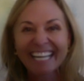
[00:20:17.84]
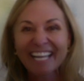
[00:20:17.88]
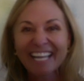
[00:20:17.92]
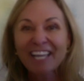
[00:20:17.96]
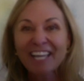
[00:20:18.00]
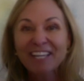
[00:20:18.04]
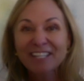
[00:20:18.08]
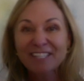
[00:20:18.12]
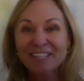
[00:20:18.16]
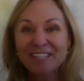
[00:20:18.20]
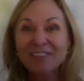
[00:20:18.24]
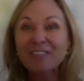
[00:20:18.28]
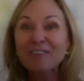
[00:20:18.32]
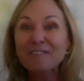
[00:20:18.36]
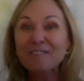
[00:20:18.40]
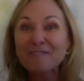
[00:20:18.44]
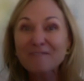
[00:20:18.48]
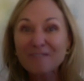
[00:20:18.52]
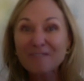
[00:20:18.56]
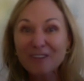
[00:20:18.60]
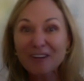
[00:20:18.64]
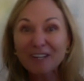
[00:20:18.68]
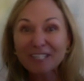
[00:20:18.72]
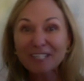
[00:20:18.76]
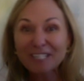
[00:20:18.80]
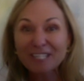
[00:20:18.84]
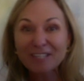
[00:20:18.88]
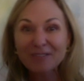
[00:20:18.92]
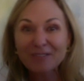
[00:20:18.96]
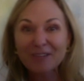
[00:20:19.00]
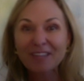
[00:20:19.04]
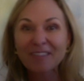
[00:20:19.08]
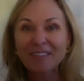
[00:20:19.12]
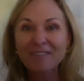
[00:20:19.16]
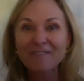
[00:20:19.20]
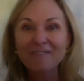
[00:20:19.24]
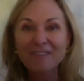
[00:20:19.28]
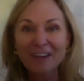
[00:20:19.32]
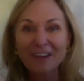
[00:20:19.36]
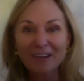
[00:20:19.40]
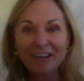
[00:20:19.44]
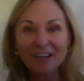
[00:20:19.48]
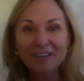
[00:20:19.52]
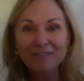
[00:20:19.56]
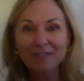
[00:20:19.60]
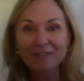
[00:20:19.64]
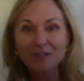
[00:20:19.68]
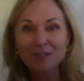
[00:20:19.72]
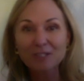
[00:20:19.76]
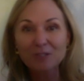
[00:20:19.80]
So the first 3, the
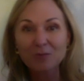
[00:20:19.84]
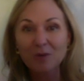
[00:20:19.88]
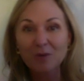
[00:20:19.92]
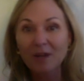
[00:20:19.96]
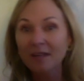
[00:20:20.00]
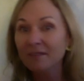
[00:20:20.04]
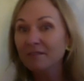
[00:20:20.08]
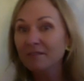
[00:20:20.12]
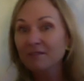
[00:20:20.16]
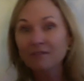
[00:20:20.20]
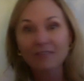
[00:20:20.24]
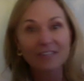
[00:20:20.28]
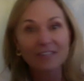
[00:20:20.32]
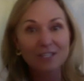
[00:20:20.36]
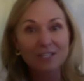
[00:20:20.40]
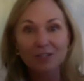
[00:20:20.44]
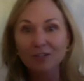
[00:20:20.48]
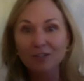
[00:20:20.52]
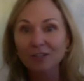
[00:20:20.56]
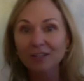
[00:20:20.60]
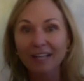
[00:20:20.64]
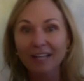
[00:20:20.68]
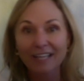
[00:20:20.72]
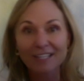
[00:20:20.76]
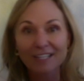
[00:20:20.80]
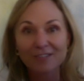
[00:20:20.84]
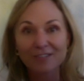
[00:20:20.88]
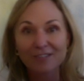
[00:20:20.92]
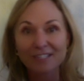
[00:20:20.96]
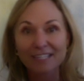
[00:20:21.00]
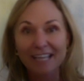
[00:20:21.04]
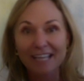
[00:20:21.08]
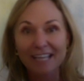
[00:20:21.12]
very first one, physical exercise.